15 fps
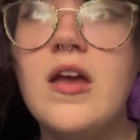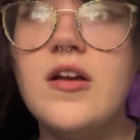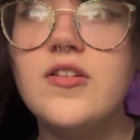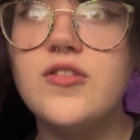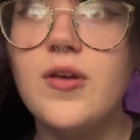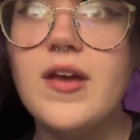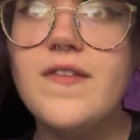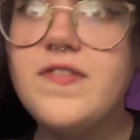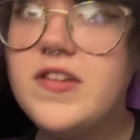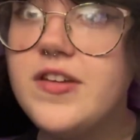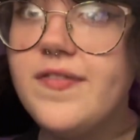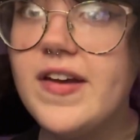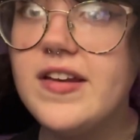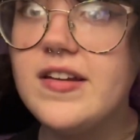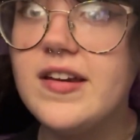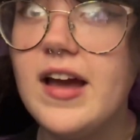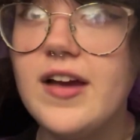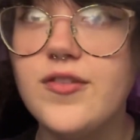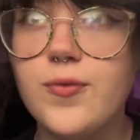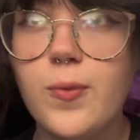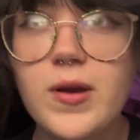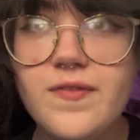So if the defendant
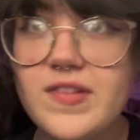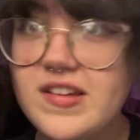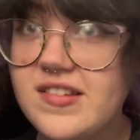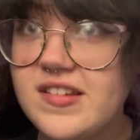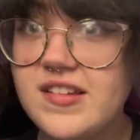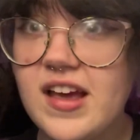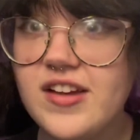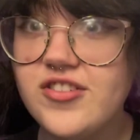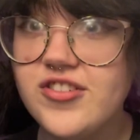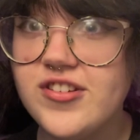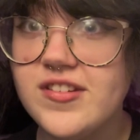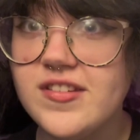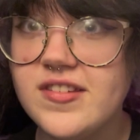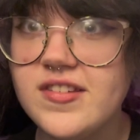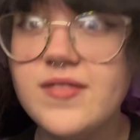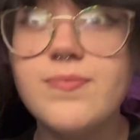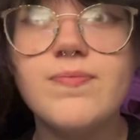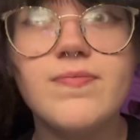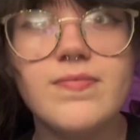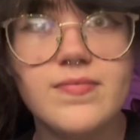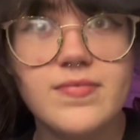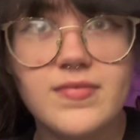has one of these intentions,
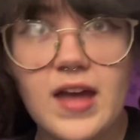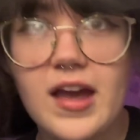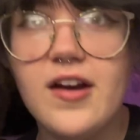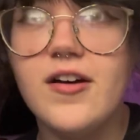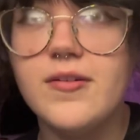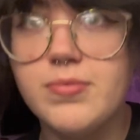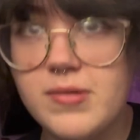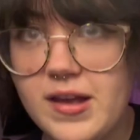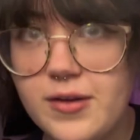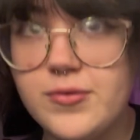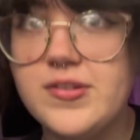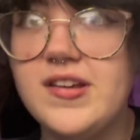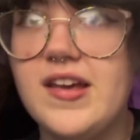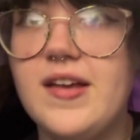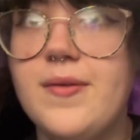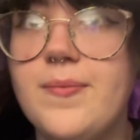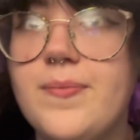they are guilty.